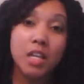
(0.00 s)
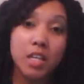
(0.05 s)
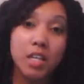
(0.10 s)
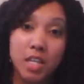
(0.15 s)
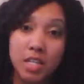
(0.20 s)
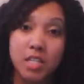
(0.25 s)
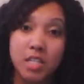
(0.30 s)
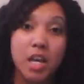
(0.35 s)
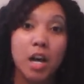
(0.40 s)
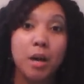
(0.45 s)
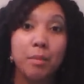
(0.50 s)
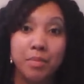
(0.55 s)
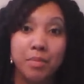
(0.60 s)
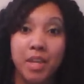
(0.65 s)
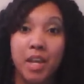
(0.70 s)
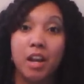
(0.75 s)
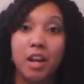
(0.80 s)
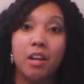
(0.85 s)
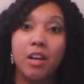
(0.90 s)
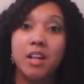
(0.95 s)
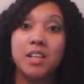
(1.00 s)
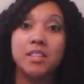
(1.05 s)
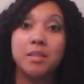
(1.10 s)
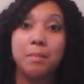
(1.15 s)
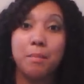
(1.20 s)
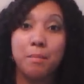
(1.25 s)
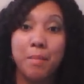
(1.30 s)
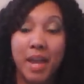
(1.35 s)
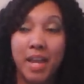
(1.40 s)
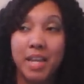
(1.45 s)
it's up there. It's
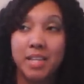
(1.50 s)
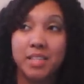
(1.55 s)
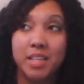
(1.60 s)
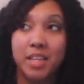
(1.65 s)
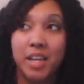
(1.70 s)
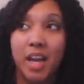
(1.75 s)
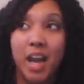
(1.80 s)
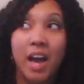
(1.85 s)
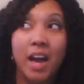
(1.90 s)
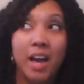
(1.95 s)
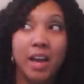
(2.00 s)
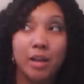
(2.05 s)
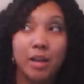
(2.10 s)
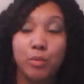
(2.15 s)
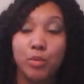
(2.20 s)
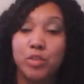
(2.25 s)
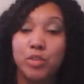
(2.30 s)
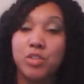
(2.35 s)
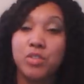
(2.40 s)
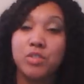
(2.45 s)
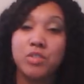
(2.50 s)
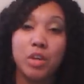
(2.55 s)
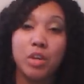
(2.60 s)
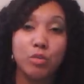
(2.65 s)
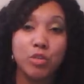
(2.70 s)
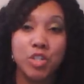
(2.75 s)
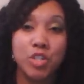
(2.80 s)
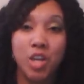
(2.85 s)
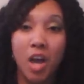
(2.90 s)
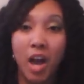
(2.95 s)
amazing. I was
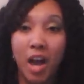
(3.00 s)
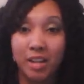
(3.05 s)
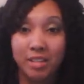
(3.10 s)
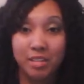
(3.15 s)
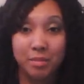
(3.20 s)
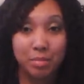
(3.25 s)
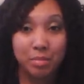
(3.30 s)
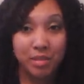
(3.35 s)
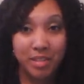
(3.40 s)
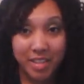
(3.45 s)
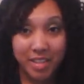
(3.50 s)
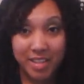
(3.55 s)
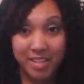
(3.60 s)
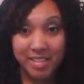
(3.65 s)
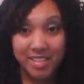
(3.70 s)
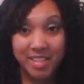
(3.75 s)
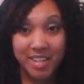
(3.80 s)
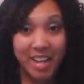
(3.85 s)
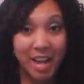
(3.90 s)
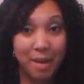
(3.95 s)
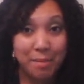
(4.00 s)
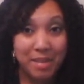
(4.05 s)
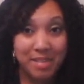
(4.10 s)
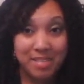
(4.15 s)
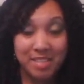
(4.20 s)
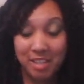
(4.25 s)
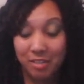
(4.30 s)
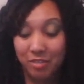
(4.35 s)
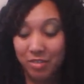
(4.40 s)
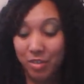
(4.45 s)
so shocked and pleased that I got my
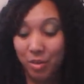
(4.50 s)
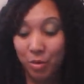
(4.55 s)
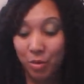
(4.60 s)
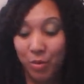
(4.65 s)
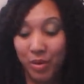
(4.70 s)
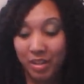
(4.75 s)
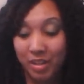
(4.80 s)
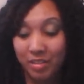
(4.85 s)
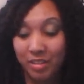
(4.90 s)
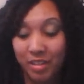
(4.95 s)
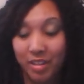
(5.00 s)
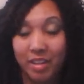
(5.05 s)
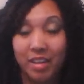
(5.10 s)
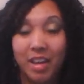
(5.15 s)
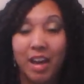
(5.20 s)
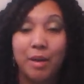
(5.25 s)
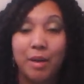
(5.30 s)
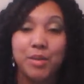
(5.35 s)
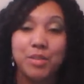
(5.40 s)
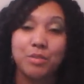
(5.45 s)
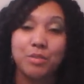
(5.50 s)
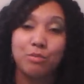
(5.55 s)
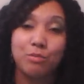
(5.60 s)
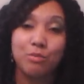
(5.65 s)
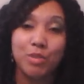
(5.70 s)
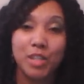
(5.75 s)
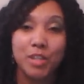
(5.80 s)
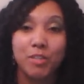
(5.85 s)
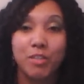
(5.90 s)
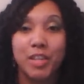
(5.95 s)
stuff so quickly. I was
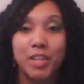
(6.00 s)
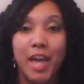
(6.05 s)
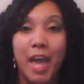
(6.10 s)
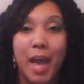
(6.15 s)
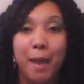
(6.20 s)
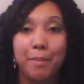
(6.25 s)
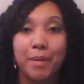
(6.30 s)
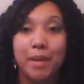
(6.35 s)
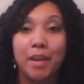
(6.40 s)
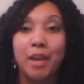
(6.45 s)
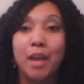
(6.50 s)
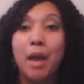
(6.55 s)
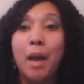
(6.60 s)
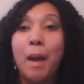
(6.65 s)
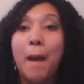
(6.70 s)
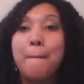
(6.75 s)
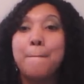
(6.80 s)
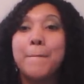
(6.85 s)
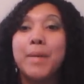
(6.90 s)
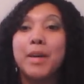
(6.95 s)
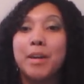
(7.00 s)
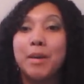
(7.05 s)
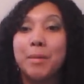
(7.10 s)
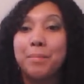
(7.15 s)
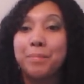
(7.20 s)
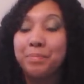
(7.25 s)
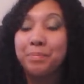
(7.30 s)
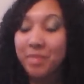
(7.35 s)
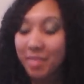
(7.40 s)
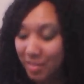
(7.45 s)
really really happy. But
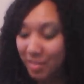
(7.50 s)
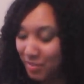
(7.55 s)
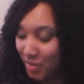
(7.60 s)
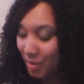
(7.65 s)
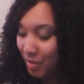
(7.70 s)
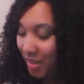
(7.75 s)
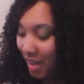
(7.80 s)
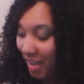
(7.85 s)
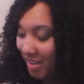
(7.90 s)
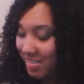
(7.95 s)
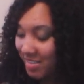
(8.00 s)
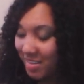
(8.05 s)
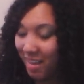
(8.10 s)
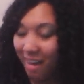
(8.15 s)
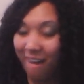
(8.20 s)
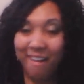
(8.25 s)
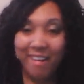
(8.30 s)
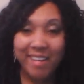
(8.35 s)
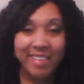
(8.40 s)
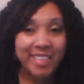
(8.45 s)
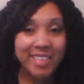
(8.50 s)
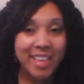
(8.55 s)
um so yes, I